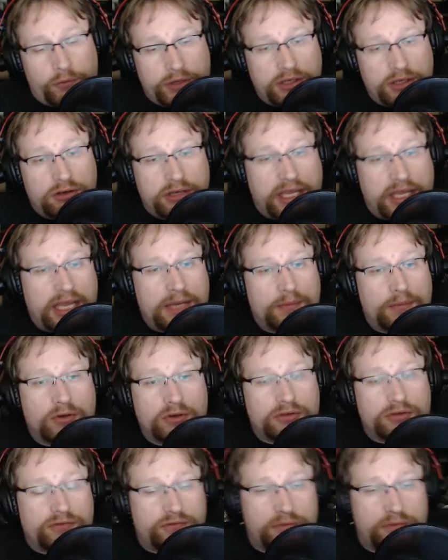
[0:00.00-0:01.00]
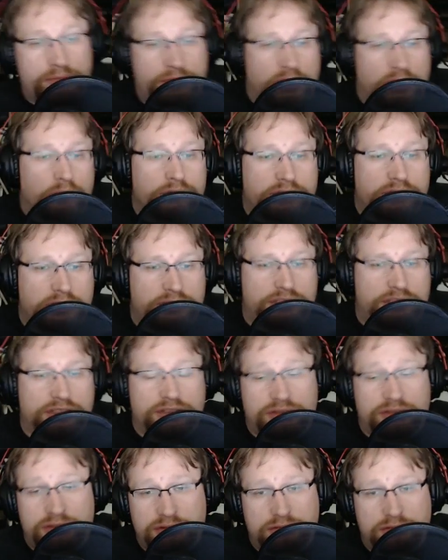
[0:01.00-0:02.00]
the real gamers from those that
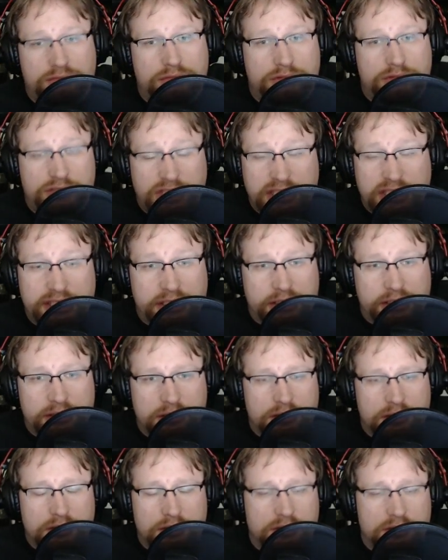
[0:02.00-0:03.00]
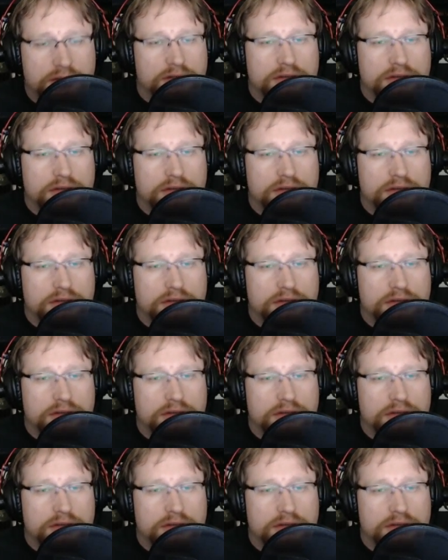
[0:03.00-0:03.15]
just cheat.